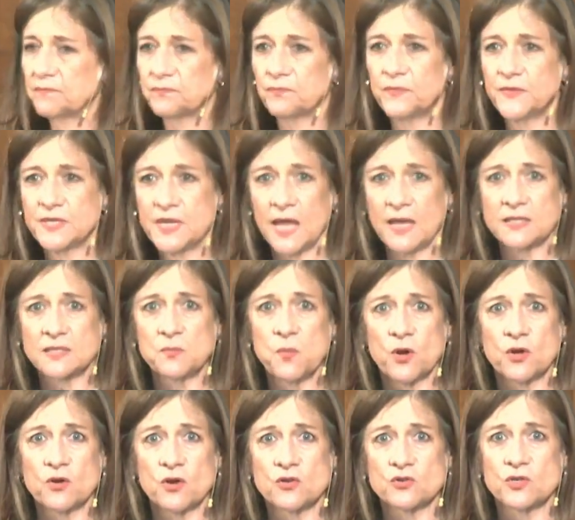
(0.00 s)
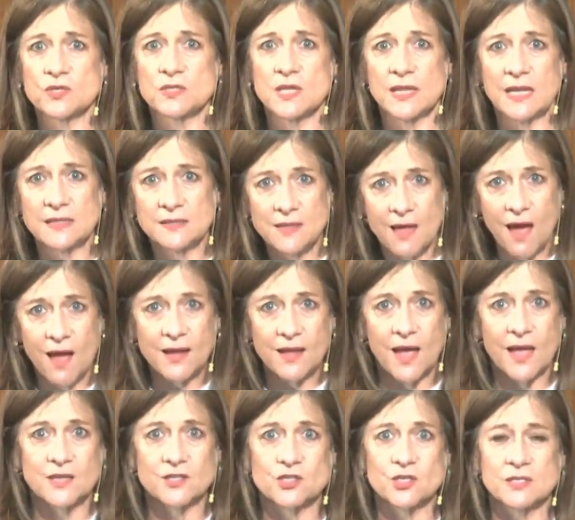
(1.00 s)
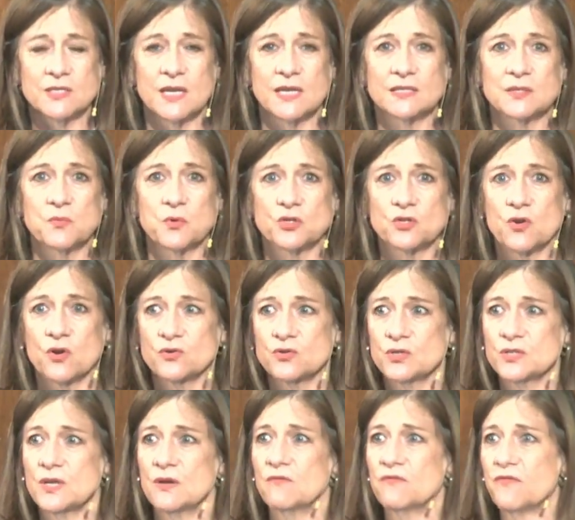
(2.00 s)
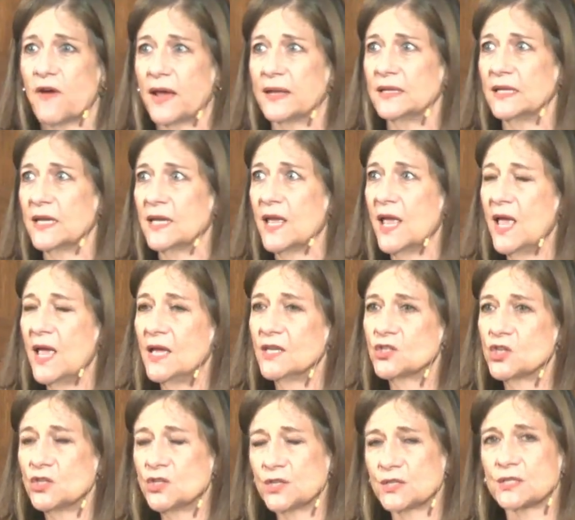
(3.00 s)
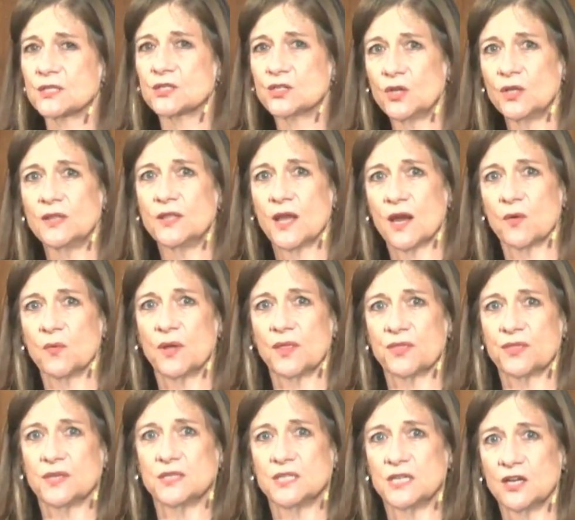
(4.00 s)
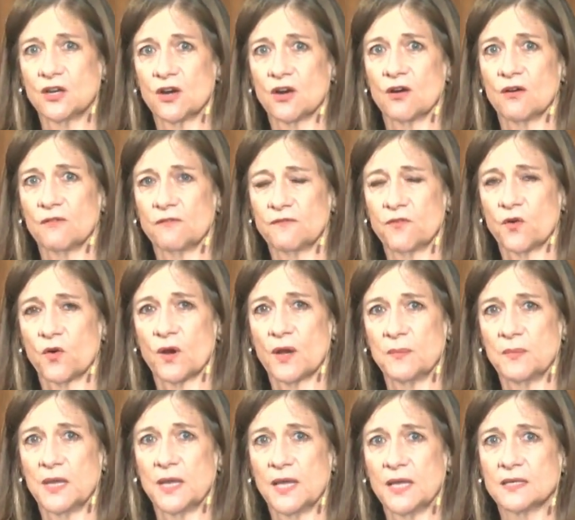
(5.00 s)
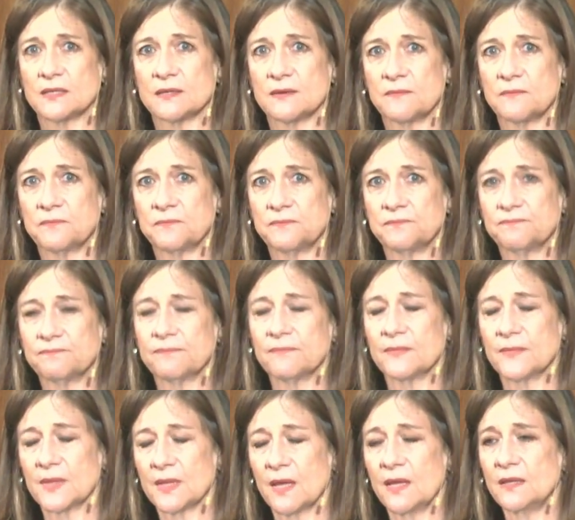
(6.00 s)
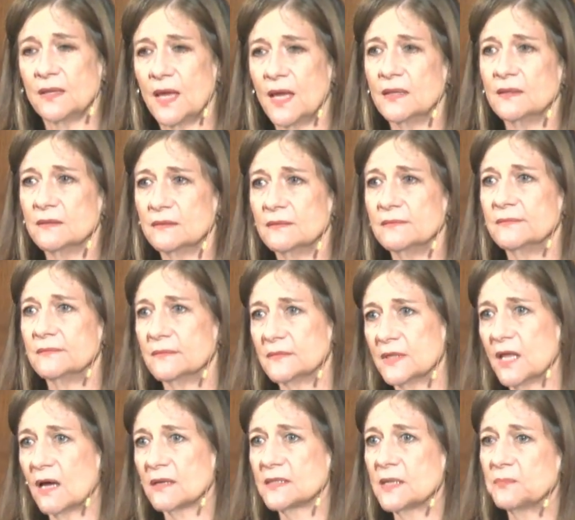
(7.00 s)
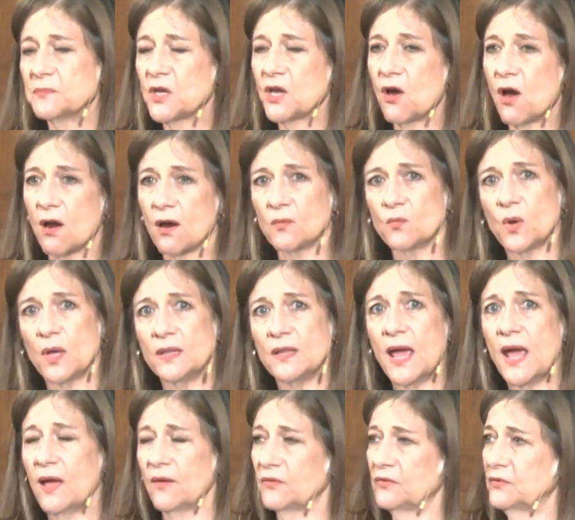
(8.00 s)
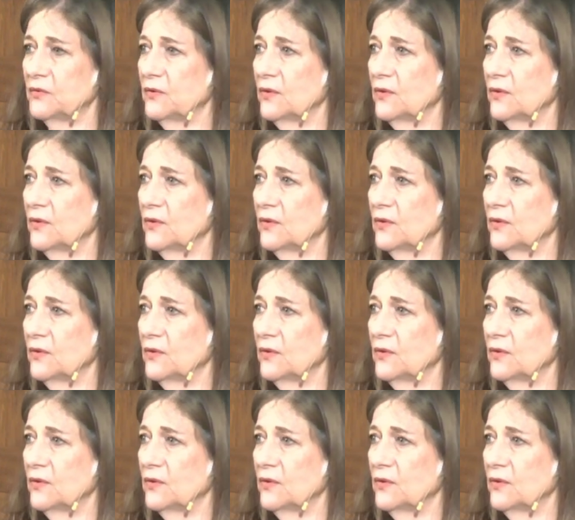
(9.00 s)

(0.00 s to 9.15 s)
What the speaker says: take some more groceries in, they'd lock eyes, she'd take some more groceries in, and finally she just stood there with the deer for a minute and then locked up the car and went in the house,